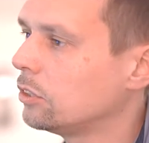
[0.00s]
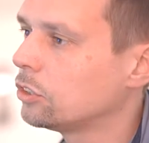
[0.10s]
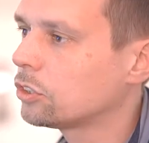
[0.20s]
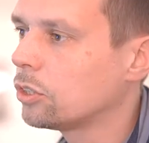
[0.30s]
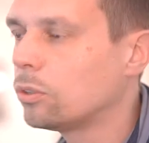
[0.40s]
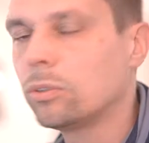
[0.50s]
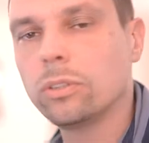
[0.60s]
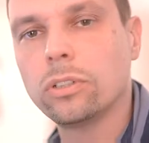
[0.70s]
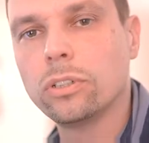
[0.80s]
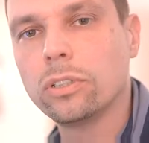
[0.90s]

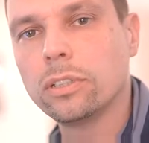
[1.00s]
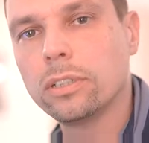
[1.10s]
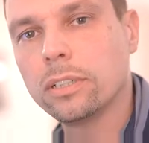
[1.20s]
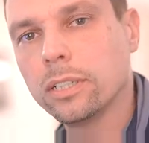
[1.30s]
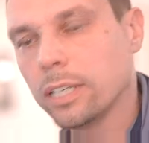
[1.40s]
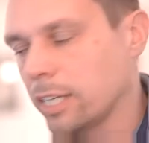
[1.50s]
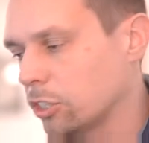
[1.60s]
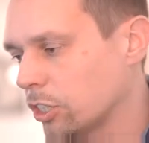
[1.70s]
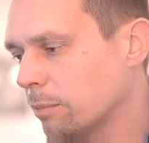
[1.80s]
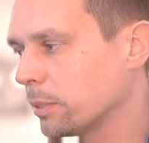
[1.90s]
So a
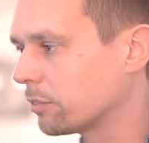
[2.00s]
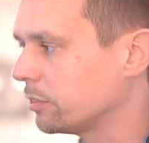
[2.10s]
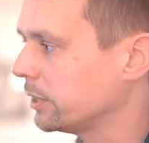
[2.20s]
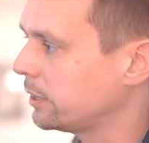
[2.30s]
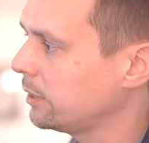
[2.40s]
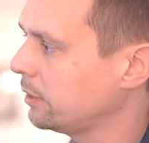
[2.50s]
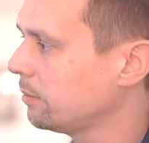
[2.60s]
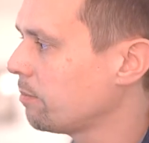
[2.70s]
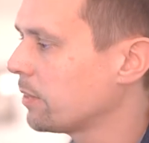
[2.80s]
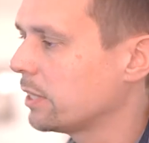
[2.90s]
sharpening filter
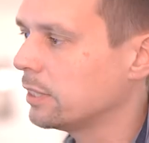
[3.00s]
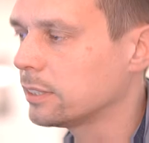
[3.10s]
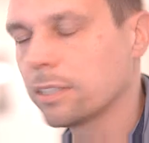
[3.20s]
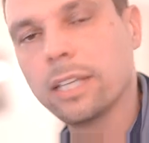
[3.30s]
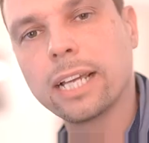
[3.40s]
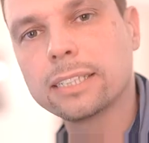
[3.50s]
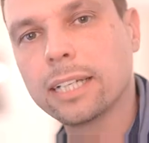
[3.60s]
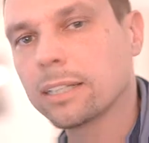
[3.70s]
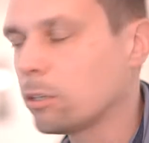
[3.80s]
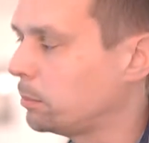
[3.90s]
is the
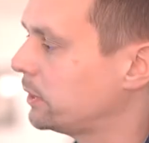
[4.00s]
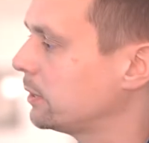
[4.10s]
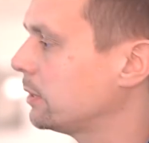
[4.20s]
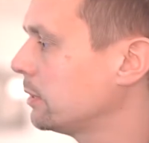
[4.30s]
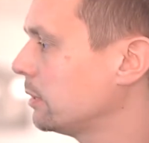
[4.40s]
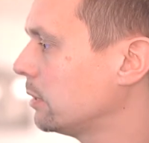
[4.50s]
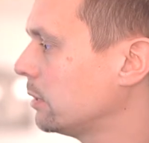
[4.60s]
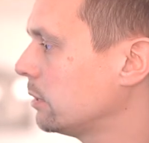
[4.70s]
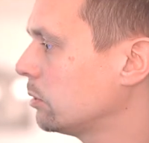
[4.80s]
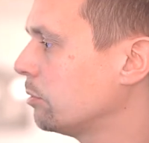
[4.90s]
exact opposite.
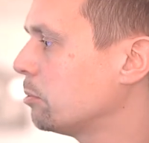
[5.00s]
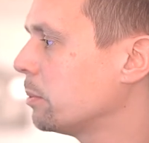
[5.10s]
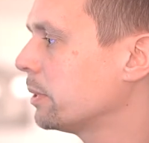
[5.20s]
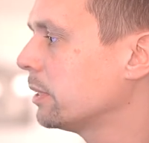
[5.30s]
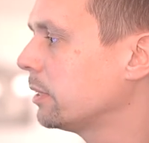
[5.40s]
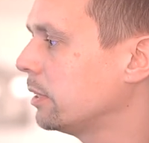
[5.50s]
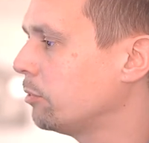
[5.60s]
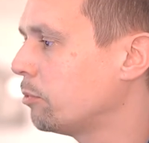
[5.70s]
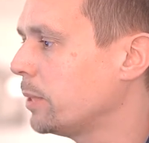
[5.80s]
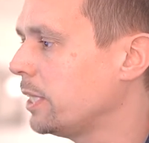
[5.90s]
So
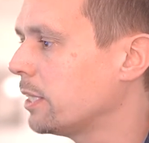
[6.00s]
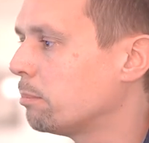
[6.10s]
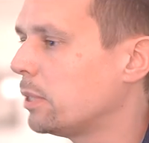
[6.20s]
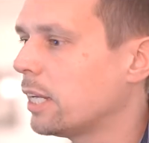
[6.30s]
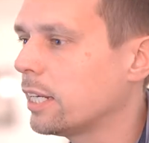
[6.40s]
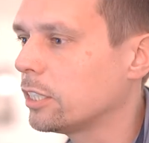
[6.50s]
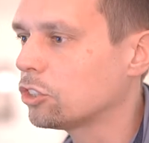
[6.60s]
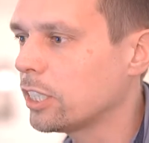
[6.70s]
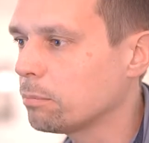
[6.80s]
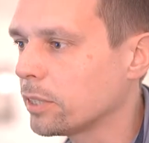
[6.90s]
if we apply a
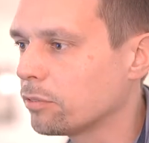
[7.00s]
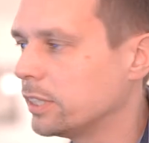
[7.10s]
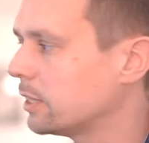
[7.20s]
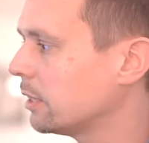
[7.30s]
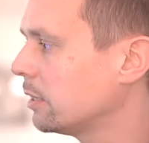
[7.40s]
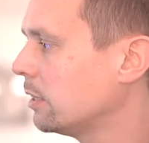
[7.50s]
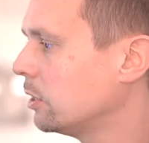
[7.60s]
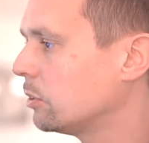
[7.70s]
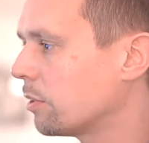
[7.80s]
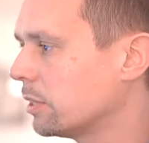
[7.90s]
sharpening filter
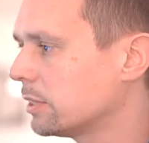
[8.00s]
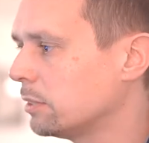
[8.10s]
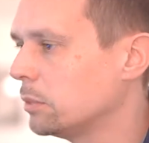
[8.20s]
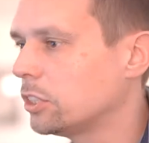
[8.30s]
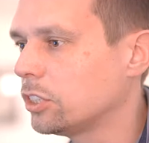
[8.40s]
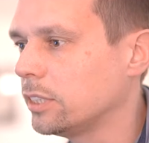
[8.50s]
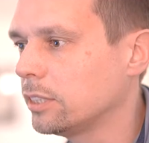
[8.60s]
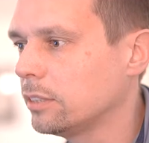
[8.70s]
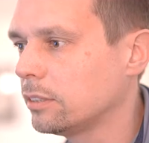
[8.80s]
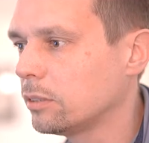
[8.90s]
to this image
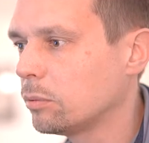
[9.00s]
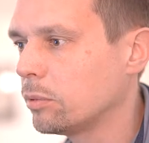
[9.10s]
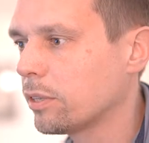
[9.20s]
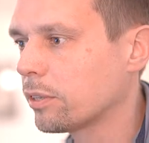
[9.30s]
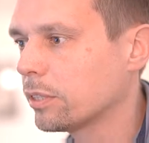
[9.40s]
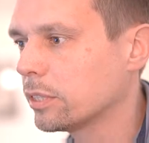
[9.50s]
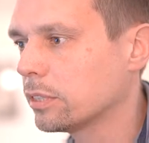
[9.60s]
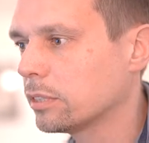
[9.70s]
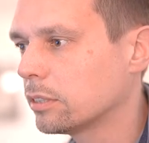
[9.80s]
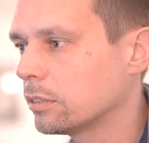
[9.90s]
here with
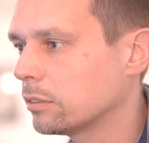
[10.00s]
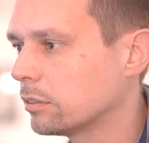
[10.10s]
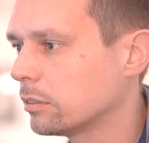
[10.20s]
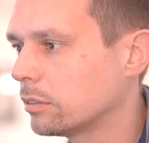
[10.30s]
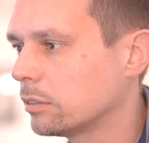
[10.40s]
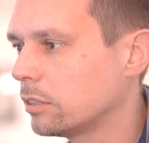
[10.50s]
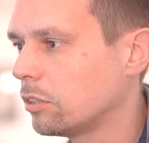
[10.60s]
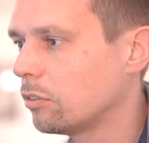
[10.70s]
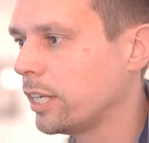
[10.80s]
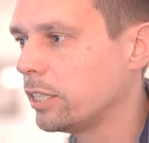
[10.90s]
a
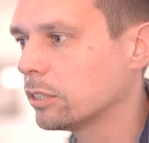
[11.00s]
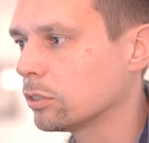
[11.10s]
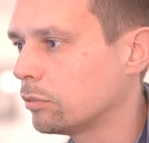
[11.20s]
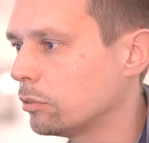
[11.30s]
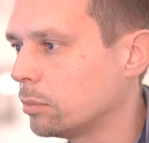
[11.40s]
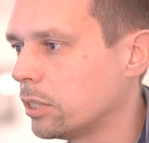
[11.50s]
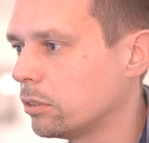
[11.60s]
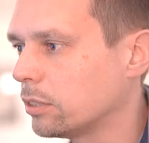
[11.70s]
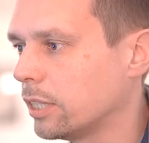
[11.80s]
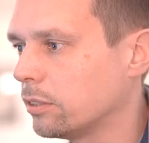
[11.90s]
radius of
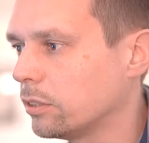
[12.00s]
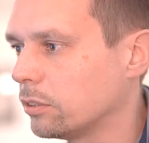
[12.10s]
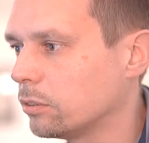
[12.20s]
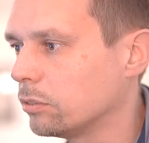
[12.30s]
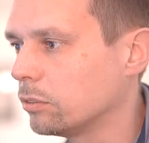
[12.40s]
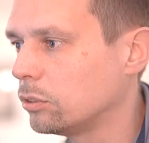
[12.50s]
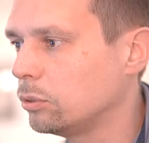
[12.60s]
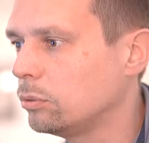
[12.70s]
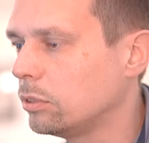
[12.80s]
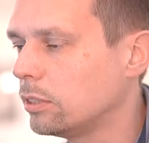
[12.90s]
about,
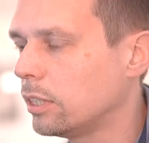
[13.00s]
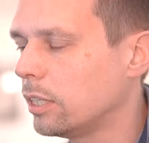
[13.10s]
2,